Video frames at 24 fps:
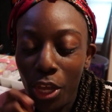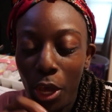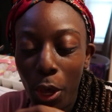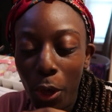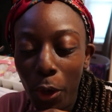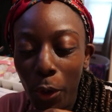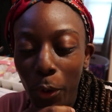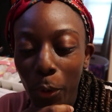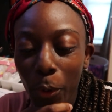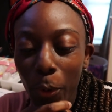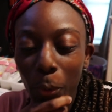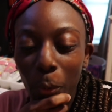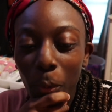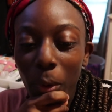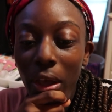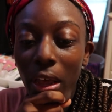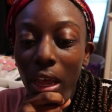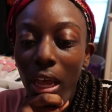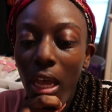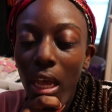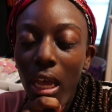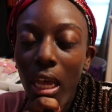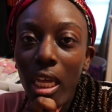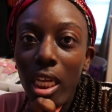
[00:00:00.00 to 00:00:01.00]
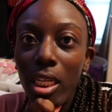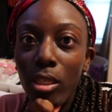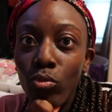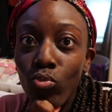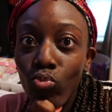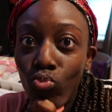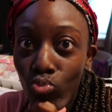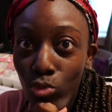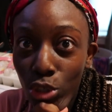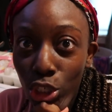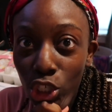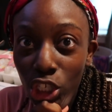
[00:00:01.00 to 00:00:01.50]
So
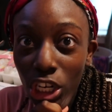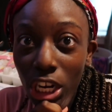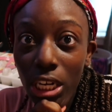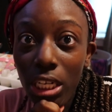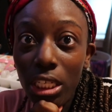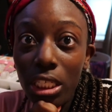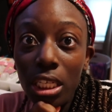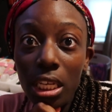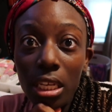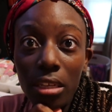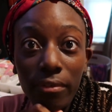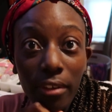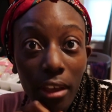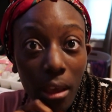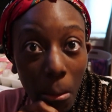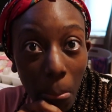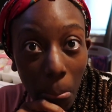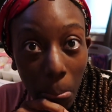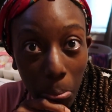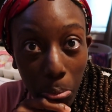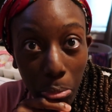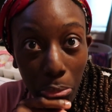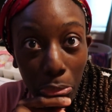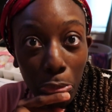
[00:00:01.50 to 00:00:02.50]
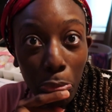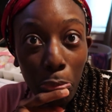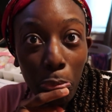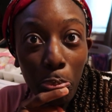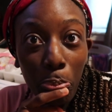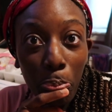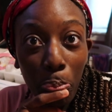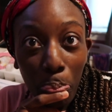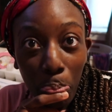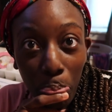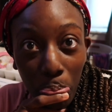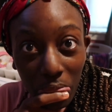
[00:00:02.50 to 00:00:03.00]
me trying to save up,
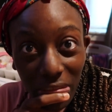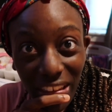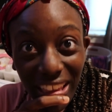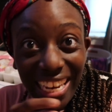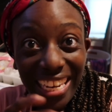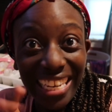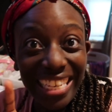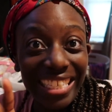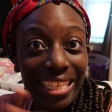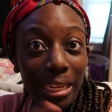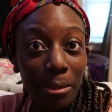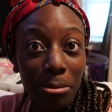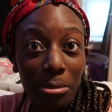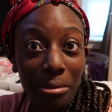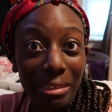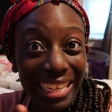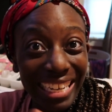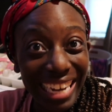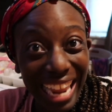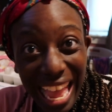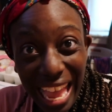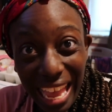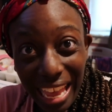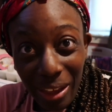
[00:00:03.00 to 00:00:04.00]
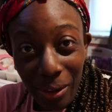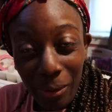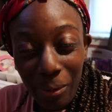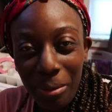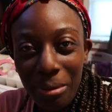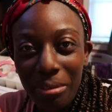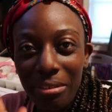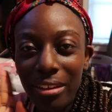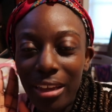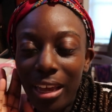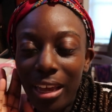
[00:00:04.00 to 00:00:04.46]
I need to stop sitting now.